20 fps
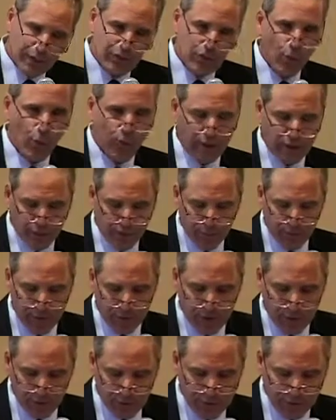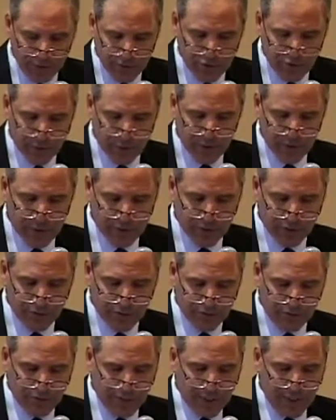23 years of
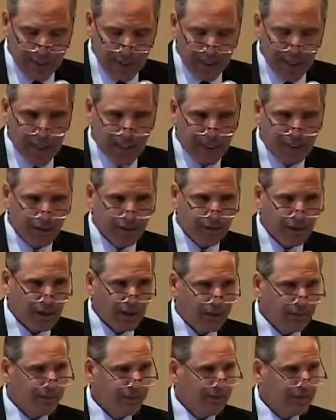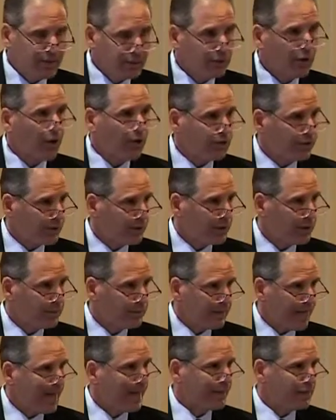experience, and he's also
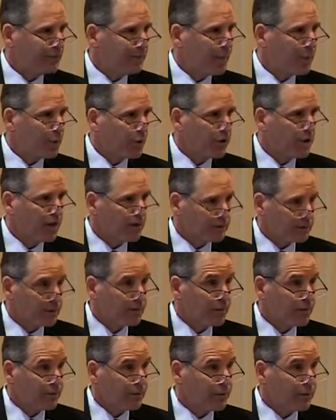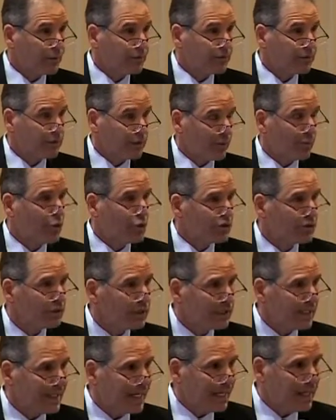an active member in our firm's commercial
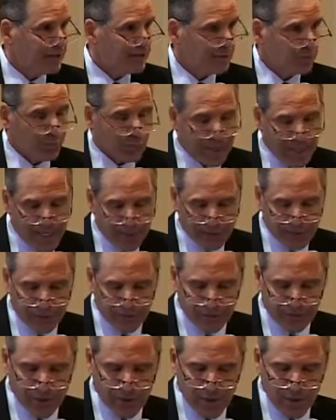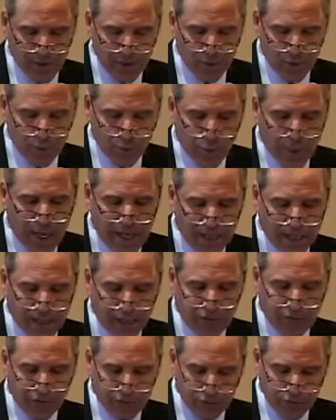litigation practice. Ron
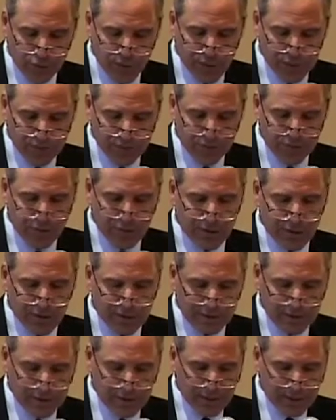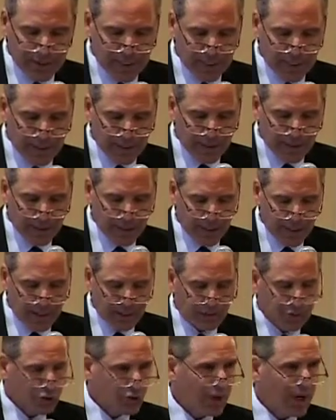has addressed, litigated,
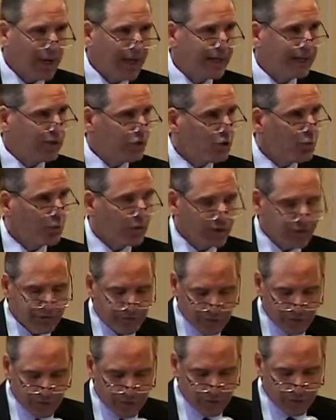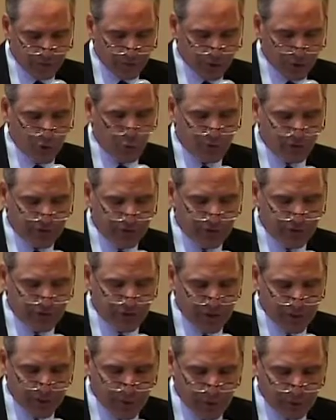and tried numerous
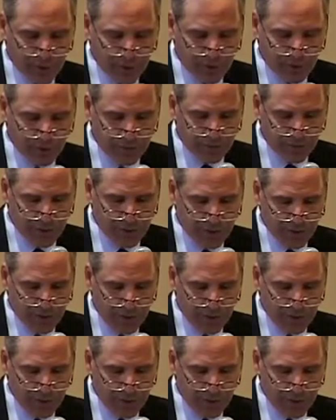UCC disputes